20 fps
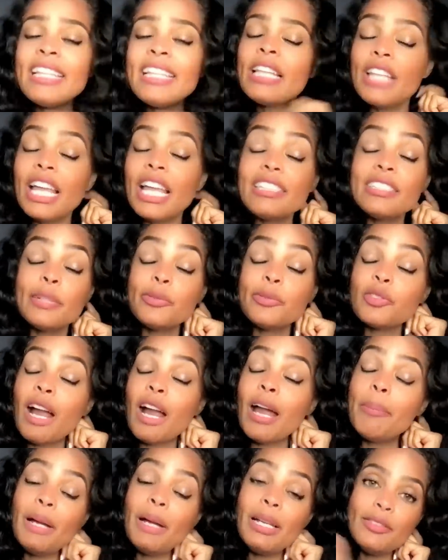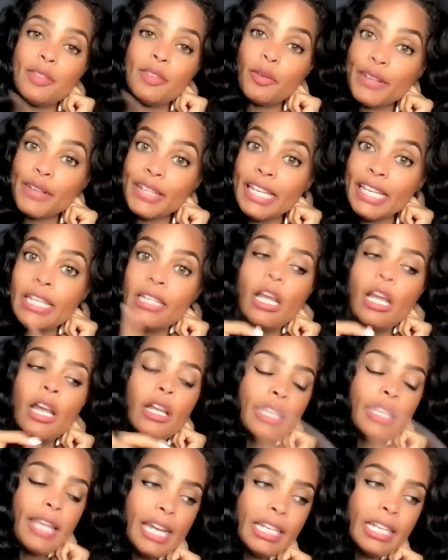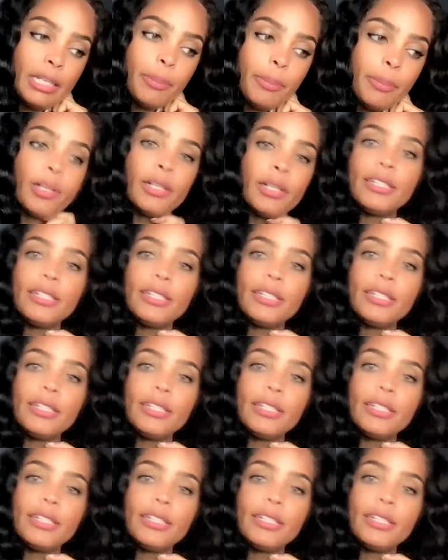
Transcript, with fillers: like, subscribe button. Don't forget, Kandi Burruss